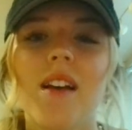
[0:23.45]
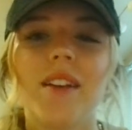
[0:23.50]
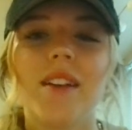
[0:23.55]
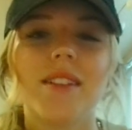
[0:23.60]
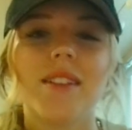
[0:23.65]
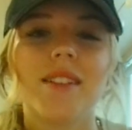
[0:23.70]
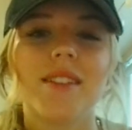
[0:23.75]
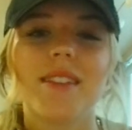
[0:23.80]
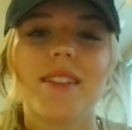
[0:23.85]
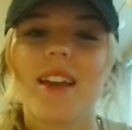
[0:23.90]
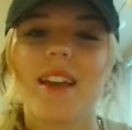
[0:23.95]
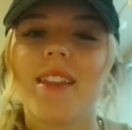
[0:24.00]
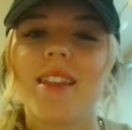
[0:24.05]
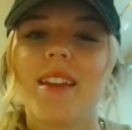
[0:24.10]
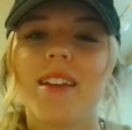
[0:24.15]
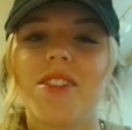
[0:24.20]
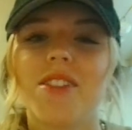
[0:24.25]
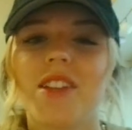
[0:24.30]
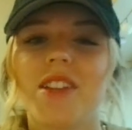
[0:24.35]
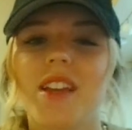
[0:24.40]
To say
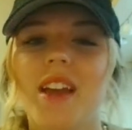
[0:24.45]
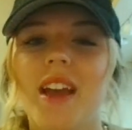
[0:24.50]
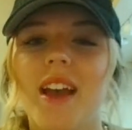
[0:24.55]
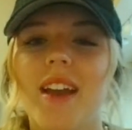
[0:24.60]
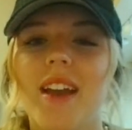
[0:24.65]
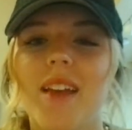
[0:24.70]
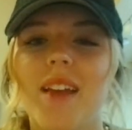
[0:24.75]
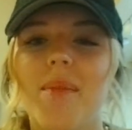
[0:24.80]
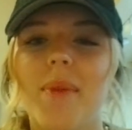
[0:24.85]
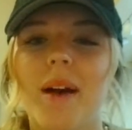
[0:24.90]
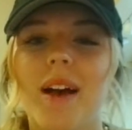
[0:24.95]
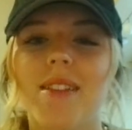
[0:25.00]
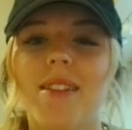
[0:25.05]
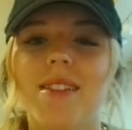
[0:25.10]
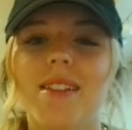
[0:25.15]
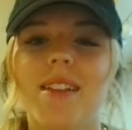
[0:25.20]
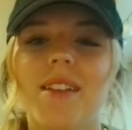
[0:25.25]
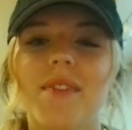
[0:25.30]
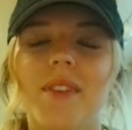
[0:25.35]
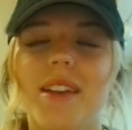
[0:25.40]
that she had a
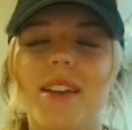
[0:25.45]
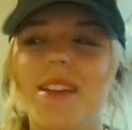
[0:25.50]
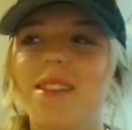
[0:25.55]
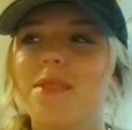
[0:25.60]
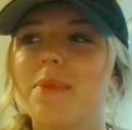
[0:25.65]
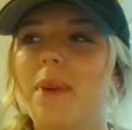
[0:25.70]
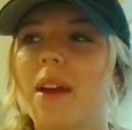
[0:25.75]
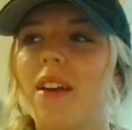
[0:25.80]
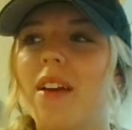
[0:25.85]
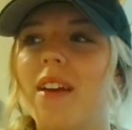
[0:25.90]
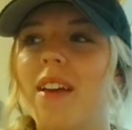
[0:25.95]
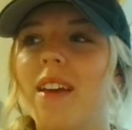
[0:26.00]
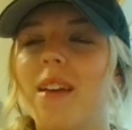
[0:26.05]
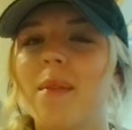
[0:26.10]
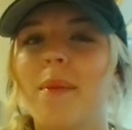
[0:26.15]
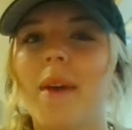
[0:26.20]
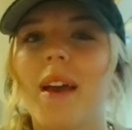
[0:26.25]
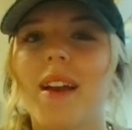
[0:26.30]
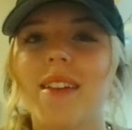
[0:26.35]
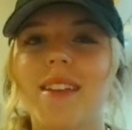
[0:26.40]
positive and inspiring
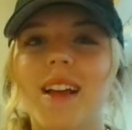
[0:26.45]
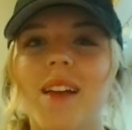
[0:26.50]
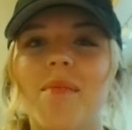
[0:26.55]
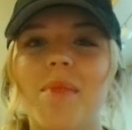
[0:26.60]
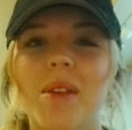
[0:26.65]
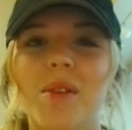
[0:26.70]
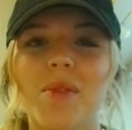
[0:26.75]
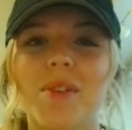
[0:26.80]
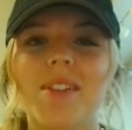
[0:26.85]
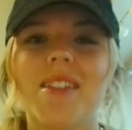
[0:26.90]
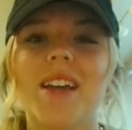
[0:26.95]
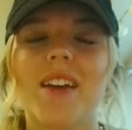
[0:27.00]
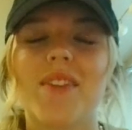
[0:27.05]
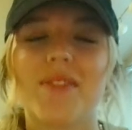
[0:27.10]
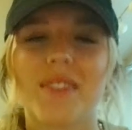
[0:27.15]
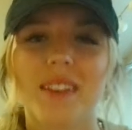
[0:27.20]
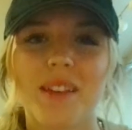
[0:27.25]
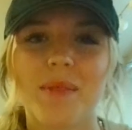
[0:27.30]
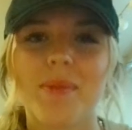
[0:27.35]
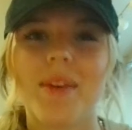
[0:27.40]
impact on me would
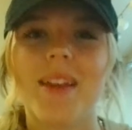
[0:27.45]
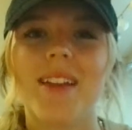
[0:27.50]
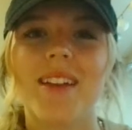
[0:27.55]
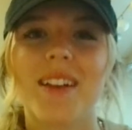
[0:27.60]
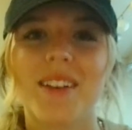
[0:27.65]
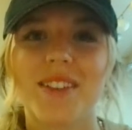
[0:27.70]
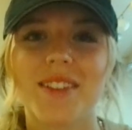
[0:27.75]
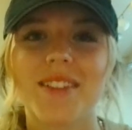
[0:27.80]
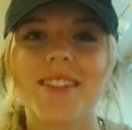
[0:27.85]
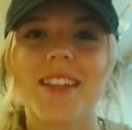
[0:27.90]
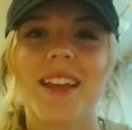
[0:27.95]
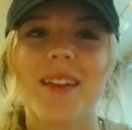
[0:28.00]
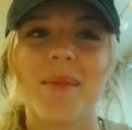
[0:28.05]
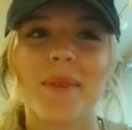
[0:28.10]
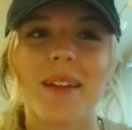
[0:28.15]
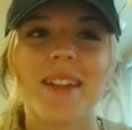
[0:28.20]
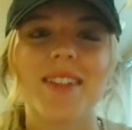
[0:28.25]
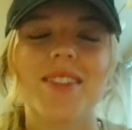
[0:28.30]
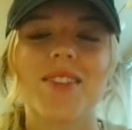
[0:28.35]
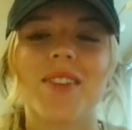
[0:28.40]
definitely be an
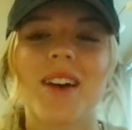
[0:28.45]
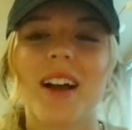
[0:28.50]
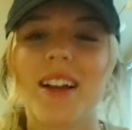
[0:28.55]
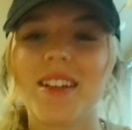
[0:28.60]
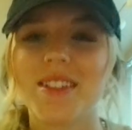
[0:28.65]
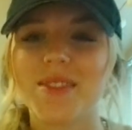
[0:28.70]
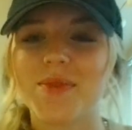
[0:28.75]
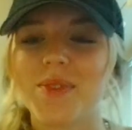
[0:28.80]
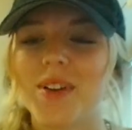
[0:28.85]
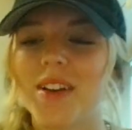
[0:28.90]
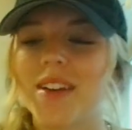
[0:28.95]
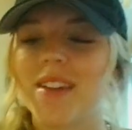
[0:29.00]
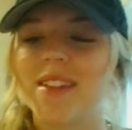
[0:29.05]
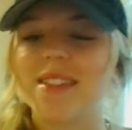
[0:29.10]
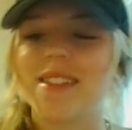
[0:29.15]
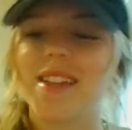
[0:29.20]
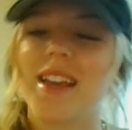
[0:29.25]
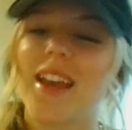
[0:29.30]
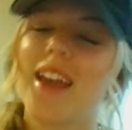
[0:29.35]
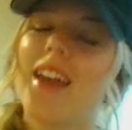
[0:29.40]
understatement, so I just wanted to
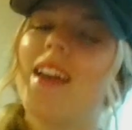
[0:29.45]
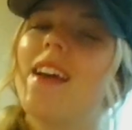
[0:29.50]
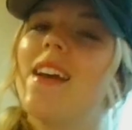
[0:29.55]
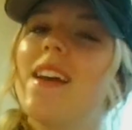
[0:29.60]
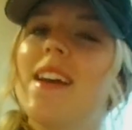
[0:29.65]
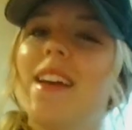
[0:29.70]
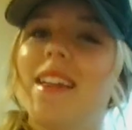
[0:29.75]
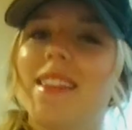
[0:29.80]
say